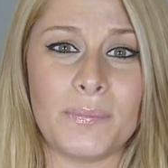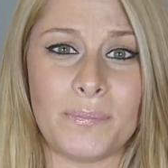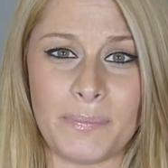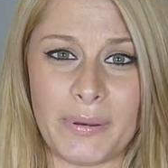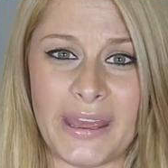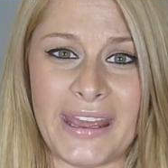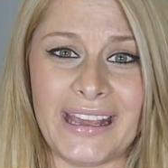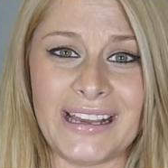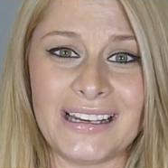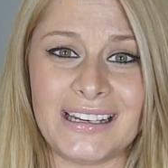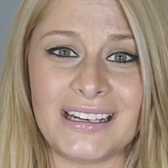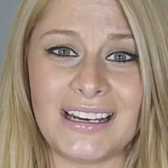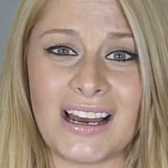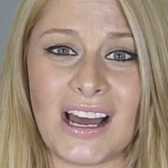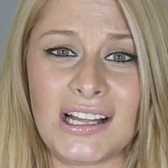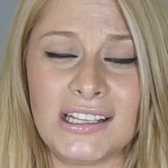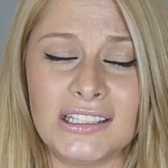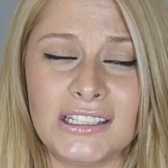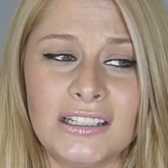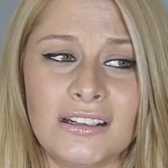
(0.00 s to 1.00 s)
pink
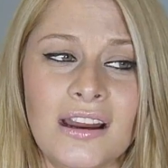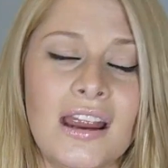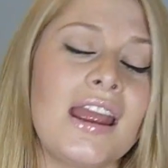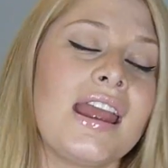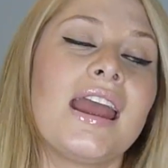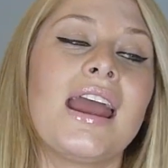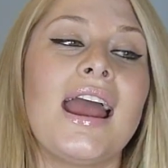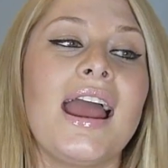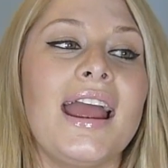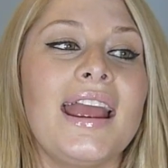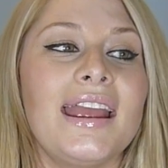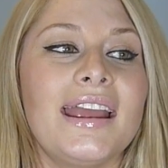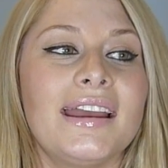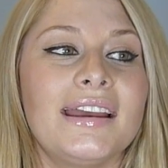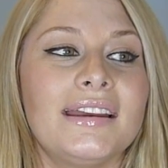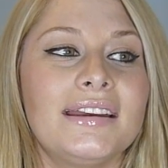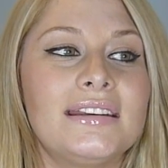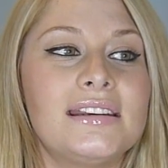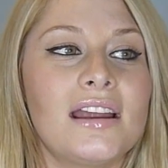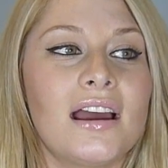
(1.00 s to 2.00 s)
color,
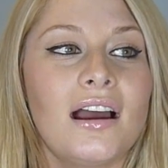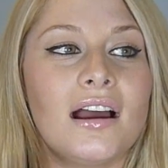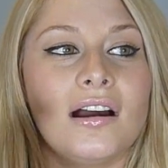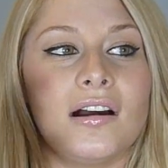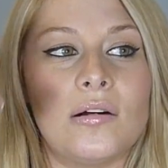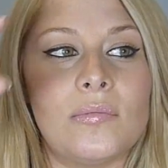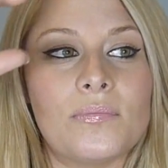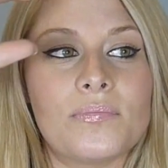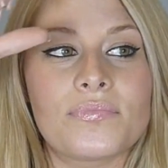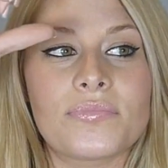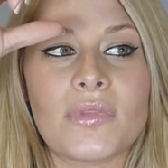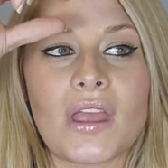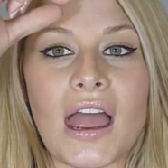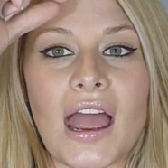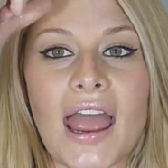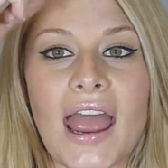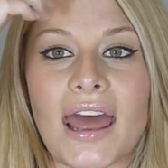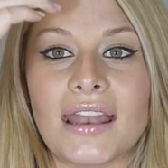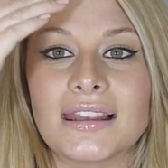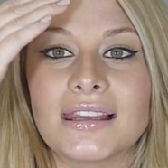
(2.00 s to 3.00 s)
and um,
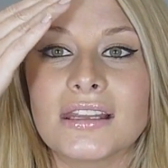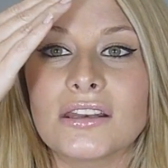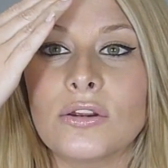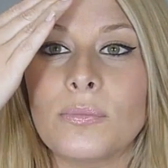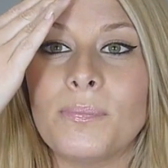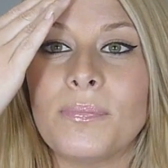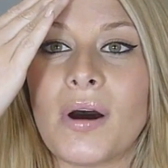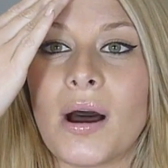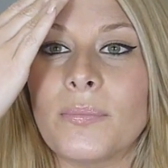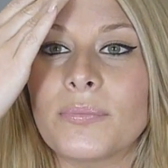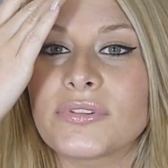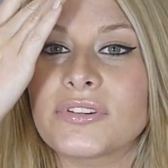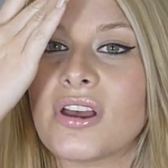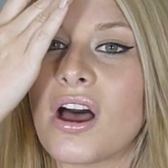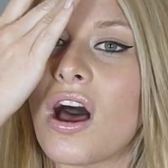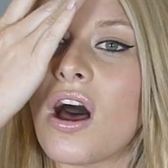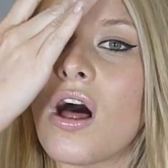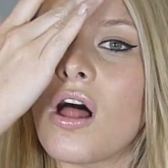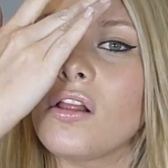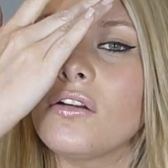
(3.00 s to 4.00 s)
I had little bumps
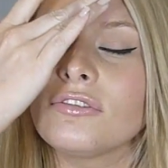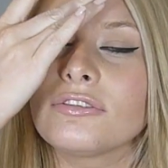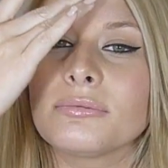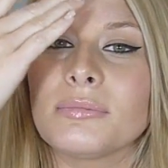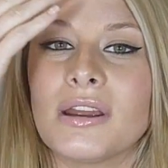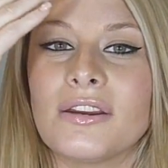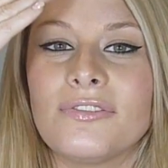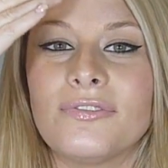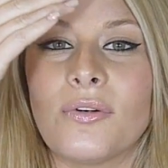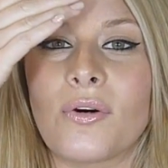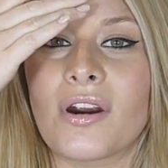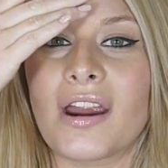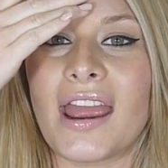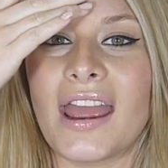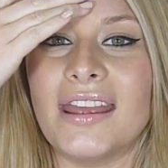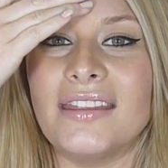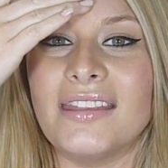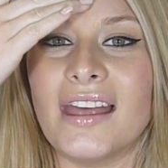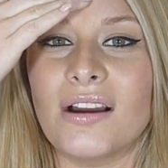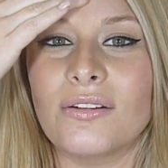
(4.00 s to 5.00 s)
all over my
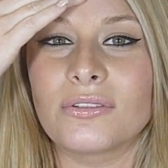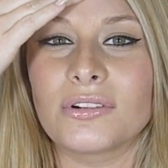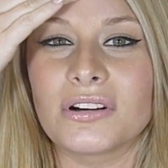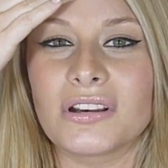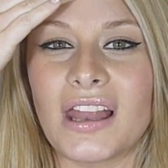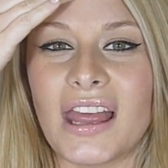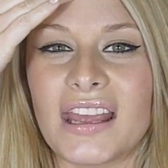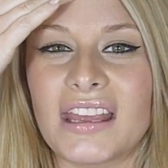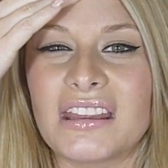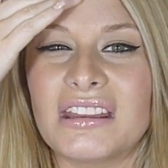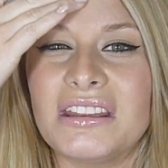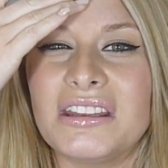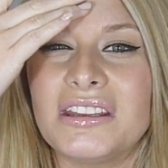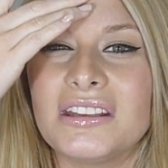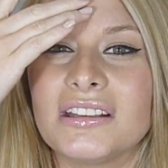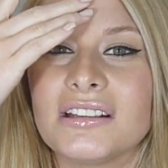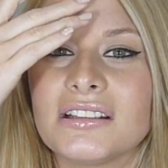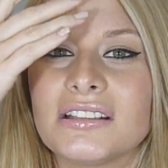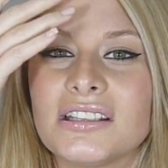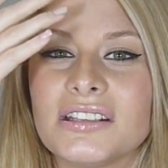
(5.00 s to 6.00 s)
forehead that were like,
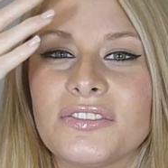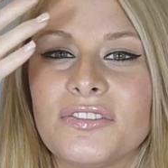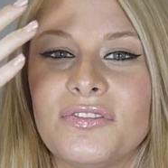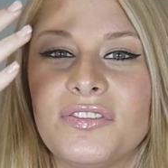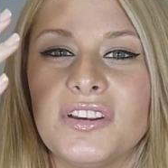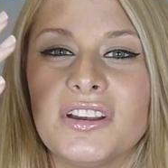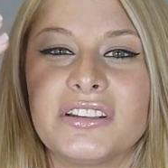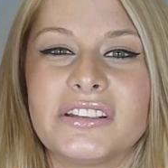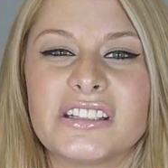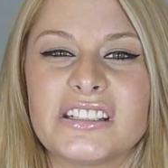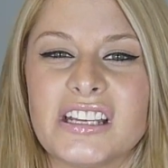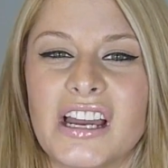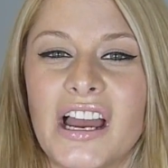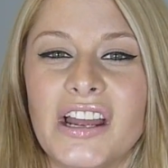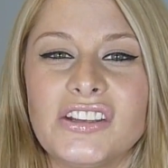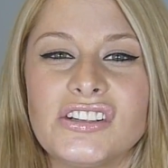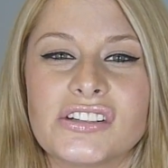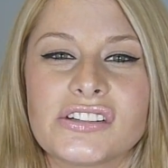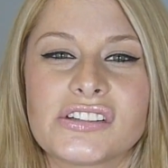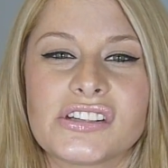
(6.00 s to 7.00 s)
to feel the
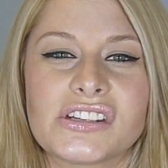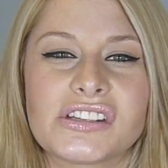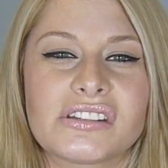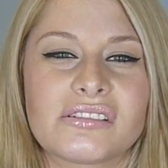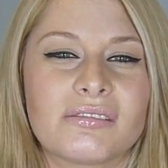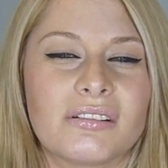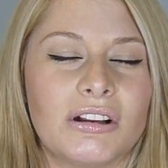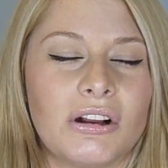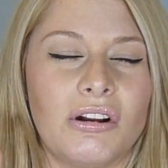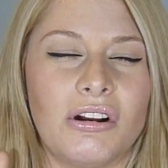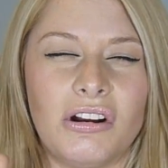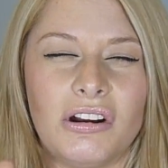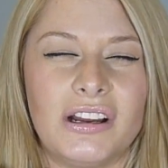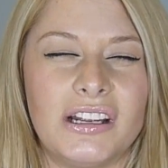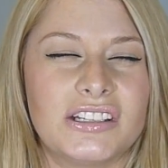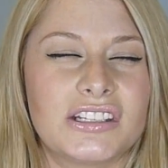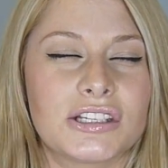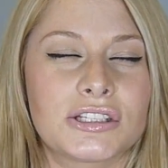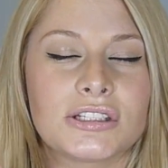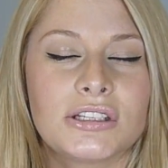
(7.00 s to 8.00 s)
touch is just, oh,
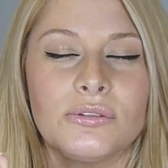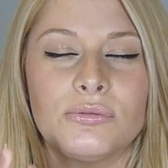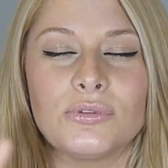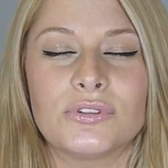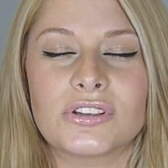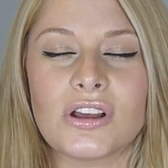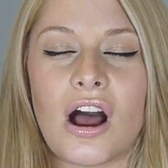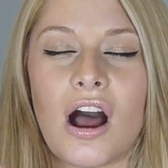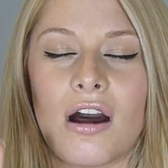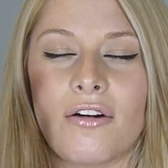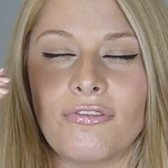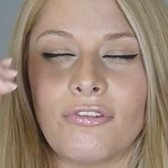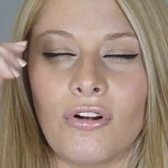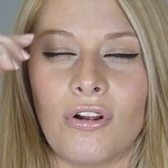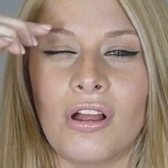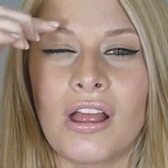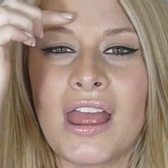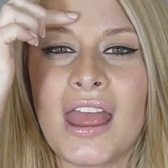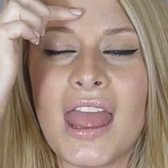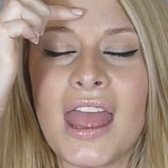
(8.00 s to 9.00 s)
it just, it was
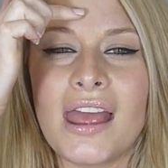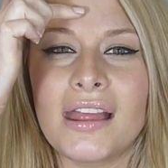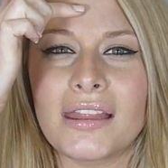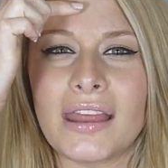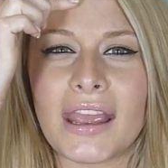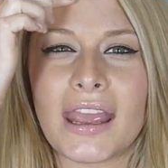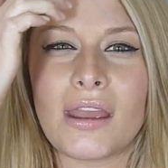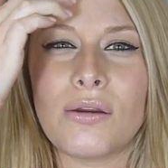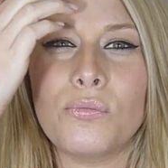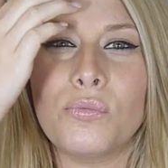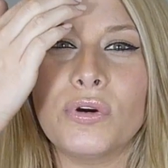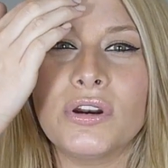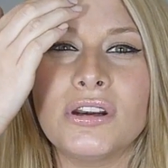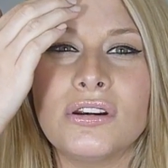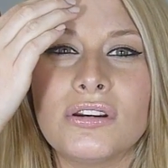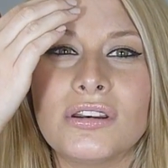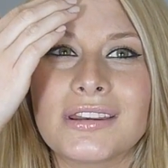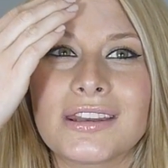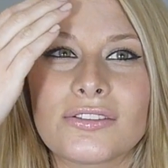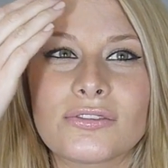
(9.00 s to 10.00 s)
awful like it
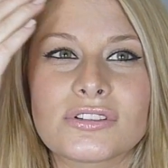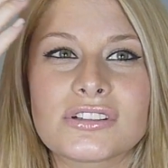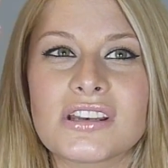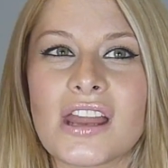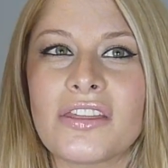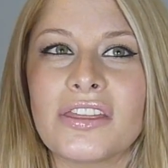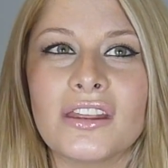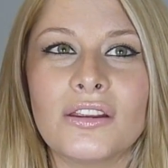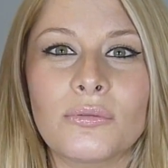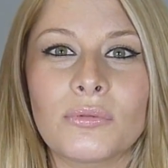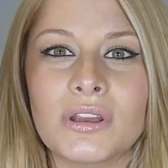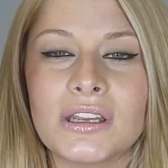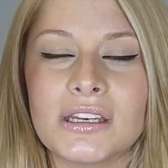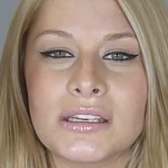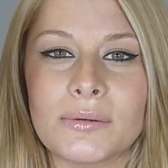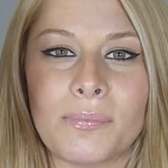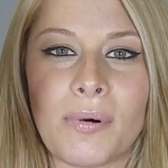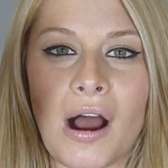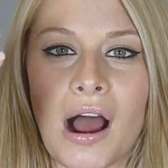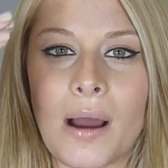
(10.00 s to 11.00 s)
wouldn't there was nothing really
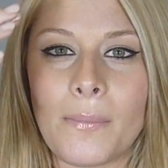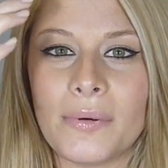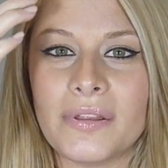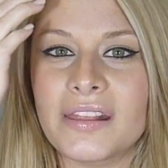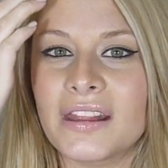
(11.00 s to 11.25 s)
to pop I